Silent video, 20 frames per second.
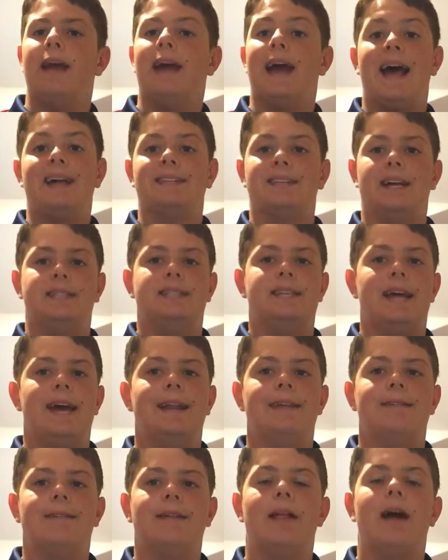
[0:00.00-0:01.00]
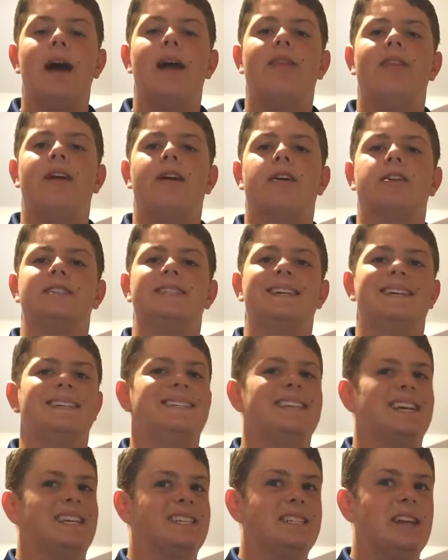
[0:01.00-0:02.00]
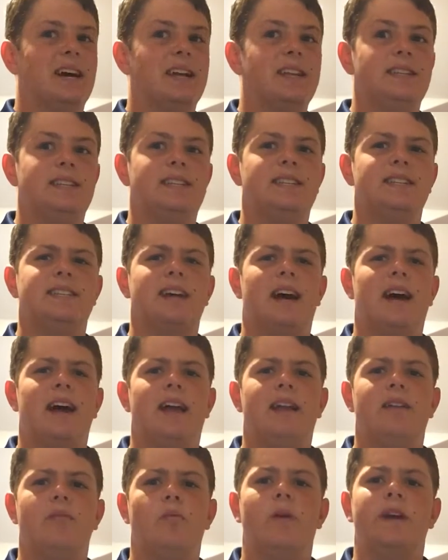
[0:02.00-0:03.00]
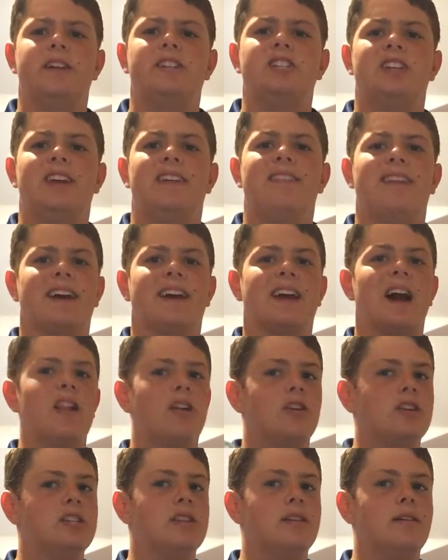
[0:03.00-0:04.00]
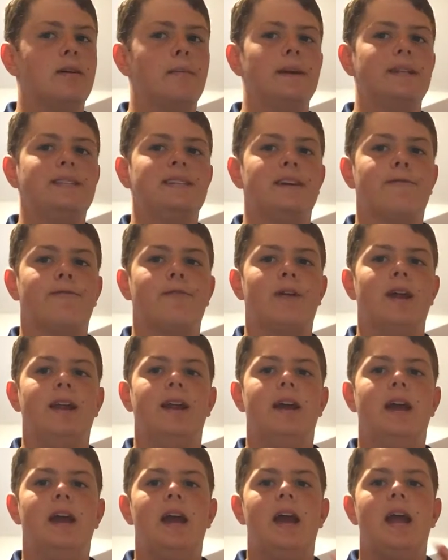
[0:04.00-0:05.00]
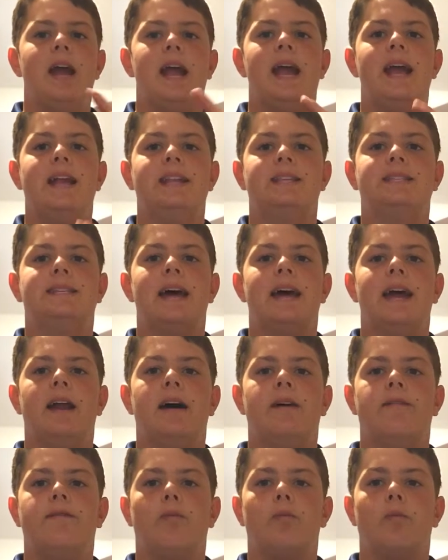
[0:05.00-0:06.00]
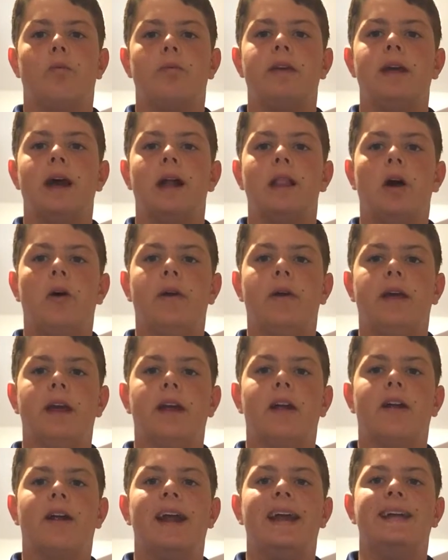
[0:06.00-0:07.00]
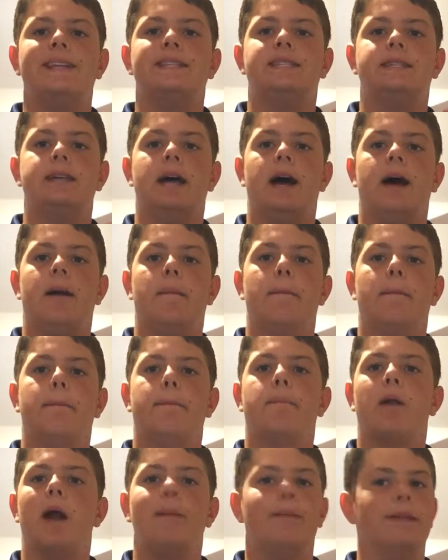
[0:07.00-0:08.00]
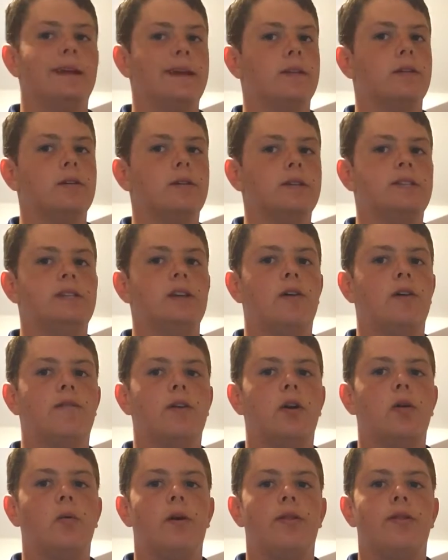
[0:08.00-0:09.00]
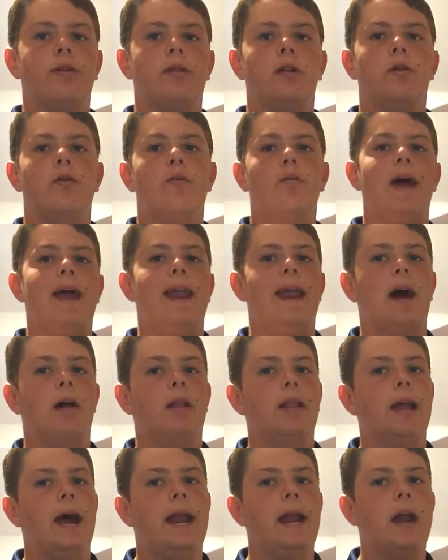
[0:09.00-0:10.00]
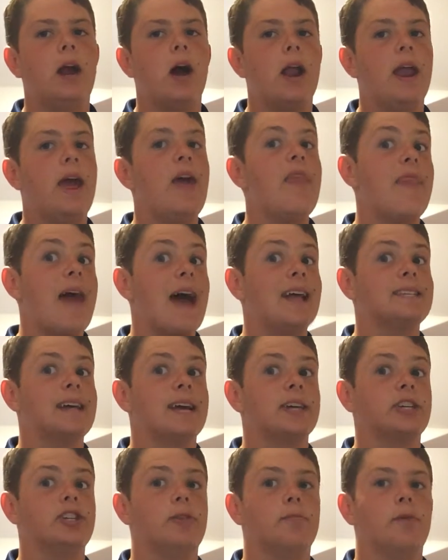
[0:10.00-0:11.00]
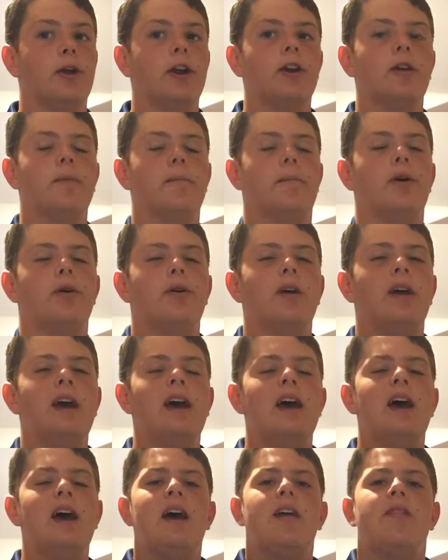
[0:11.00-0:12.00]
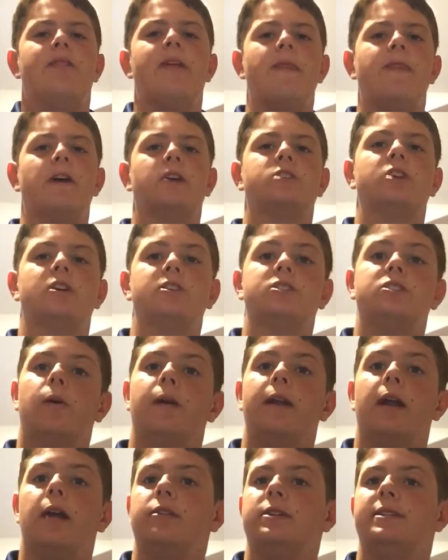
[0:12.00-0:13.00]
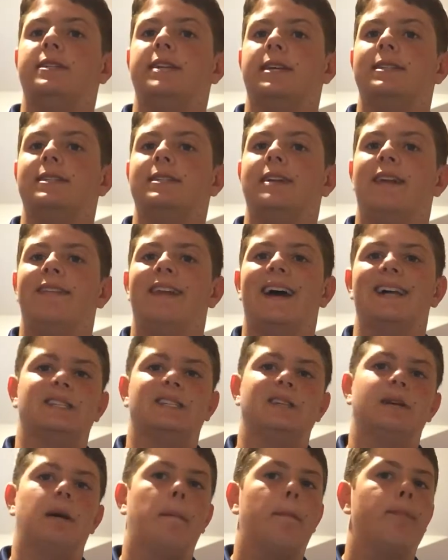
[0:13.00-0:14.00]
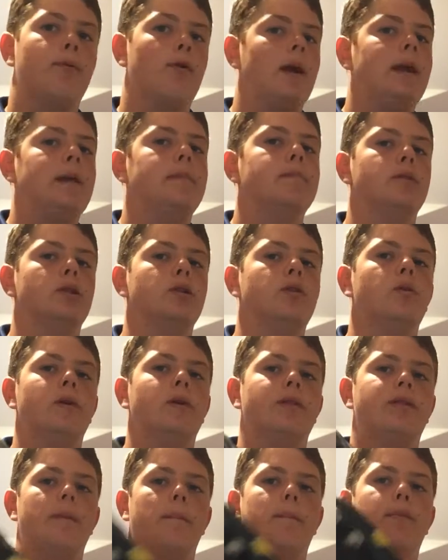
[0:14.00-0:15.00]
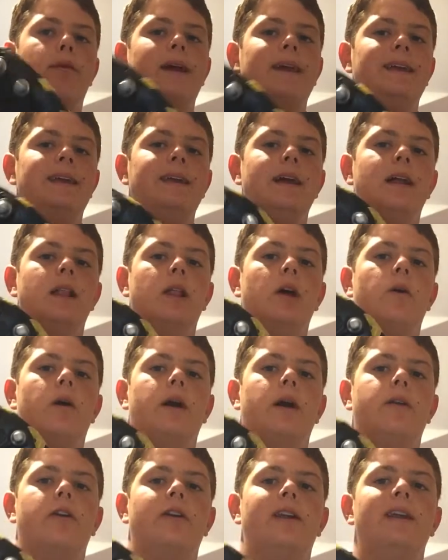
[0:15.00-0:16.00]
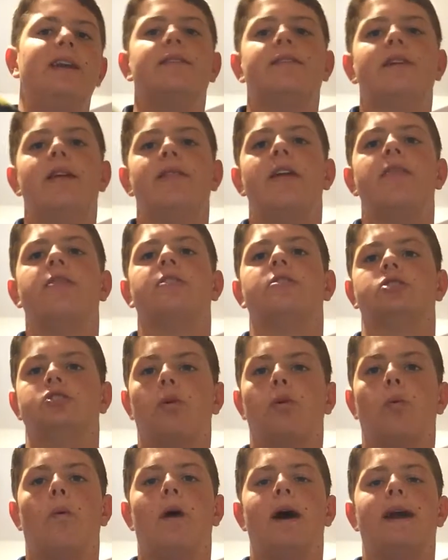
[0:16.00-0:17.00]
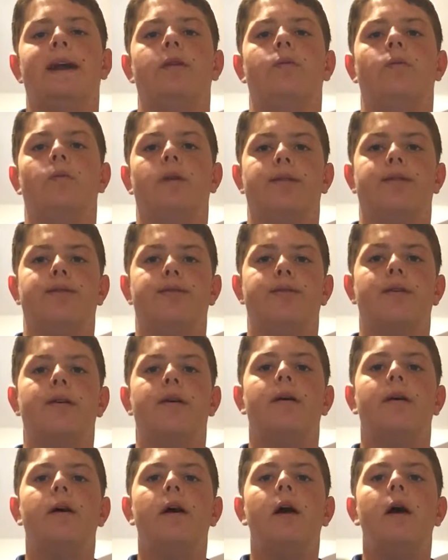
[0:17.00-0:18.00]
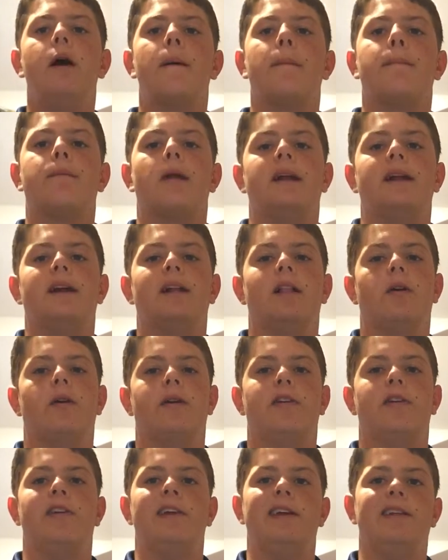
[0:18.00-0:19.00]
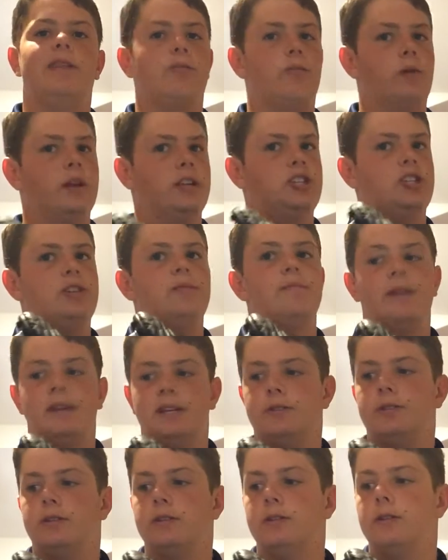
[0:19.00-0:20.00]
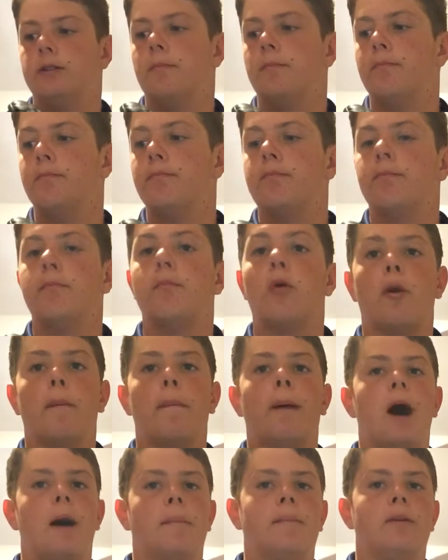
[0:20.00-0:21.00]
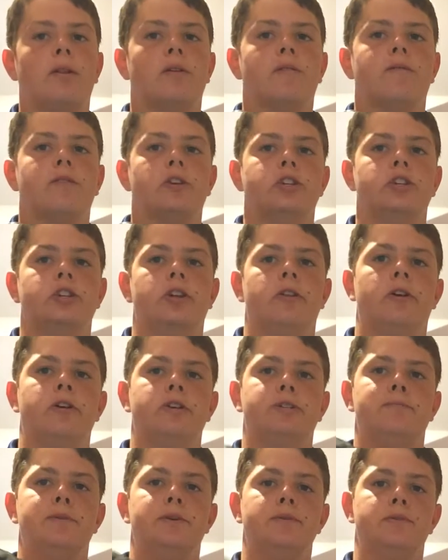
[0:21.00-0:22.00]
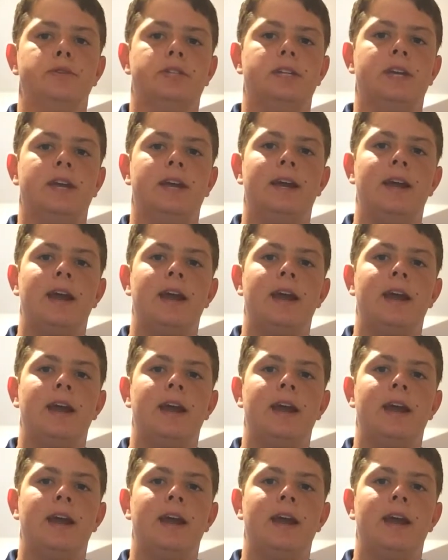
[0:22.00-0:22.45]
As I said in the line, there's a 6-stud design, which the color's a little bit different. Instead of yellow here, it's probably a little silver with a little red outlining on it. That's actually a pretty good boot. Then there's also another 6-stud that's bright blue with a bright yellow underneath. And then there's the white with the bright yellow underneath, which is the more popular version of those boots.